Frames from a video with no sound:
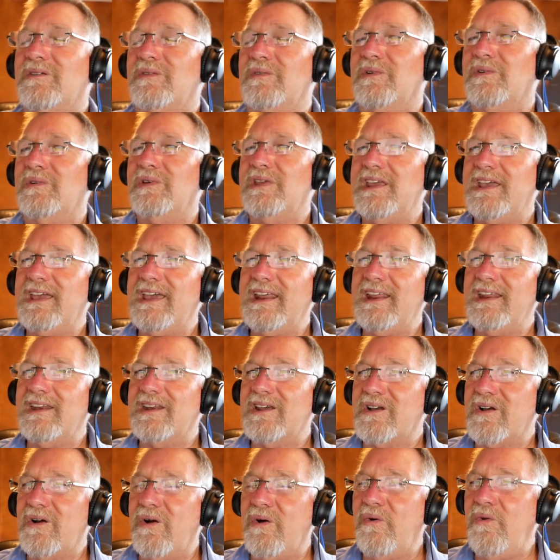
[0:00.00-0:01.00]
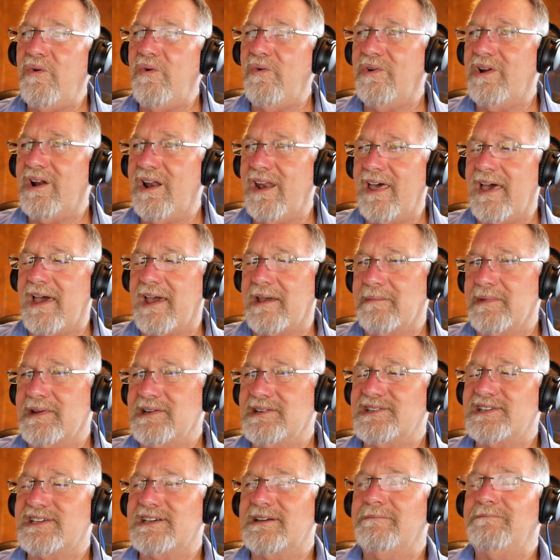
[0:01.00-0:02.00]
into cold
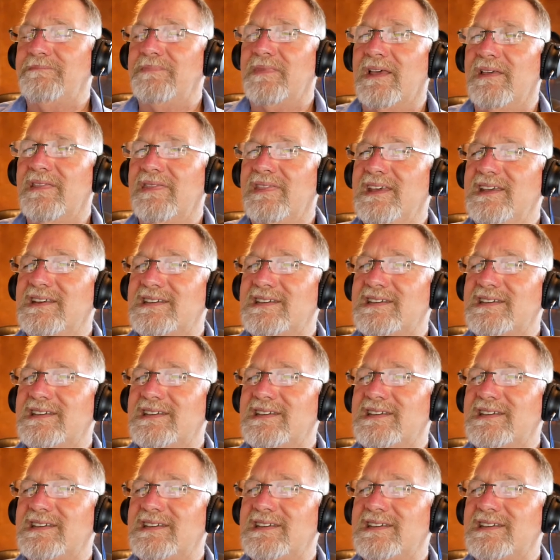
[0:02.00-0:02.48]
climates, these